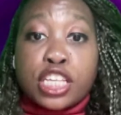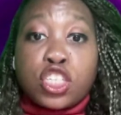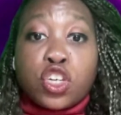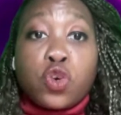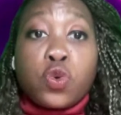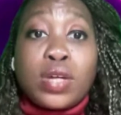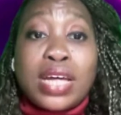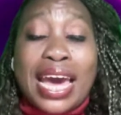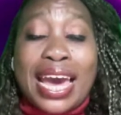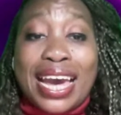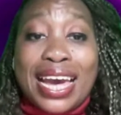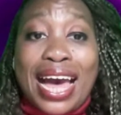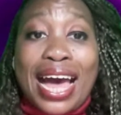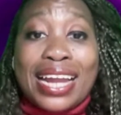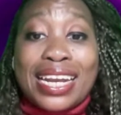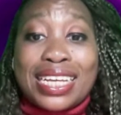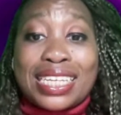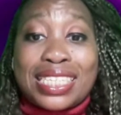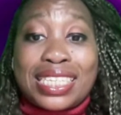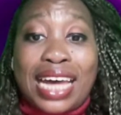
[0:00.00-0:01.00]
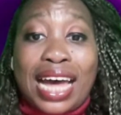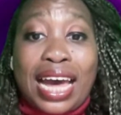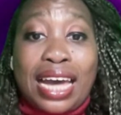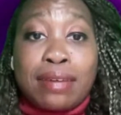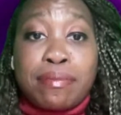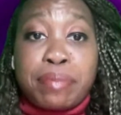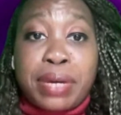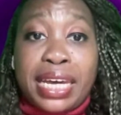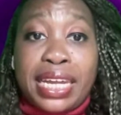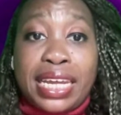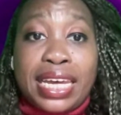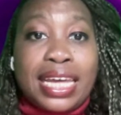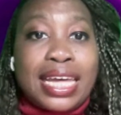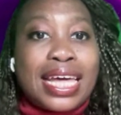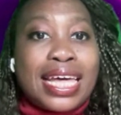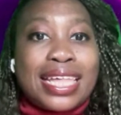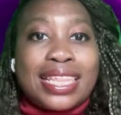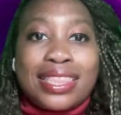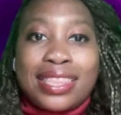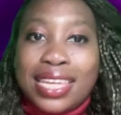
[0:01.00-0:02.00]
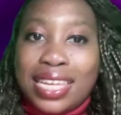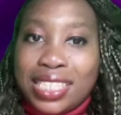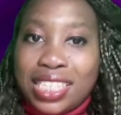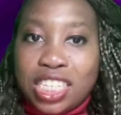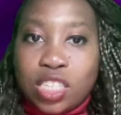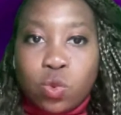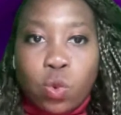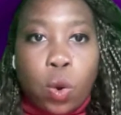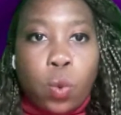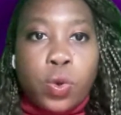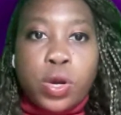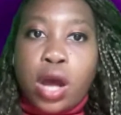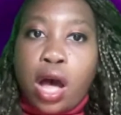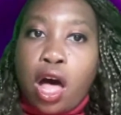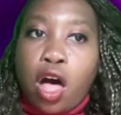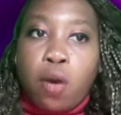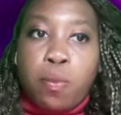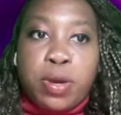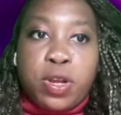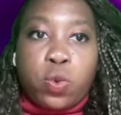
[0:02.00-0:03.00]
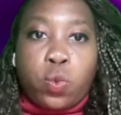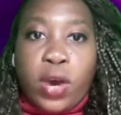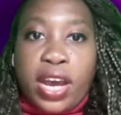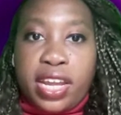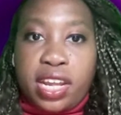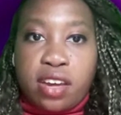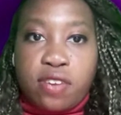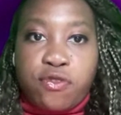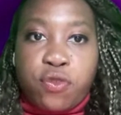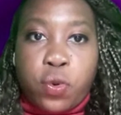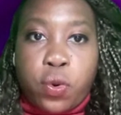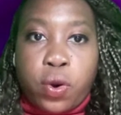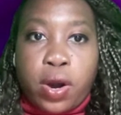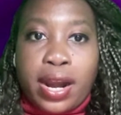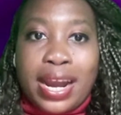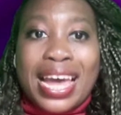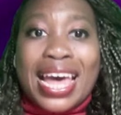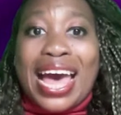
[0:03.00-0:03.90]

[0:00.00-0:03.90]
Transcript: So AI design buddy, this is what we all been waiting for.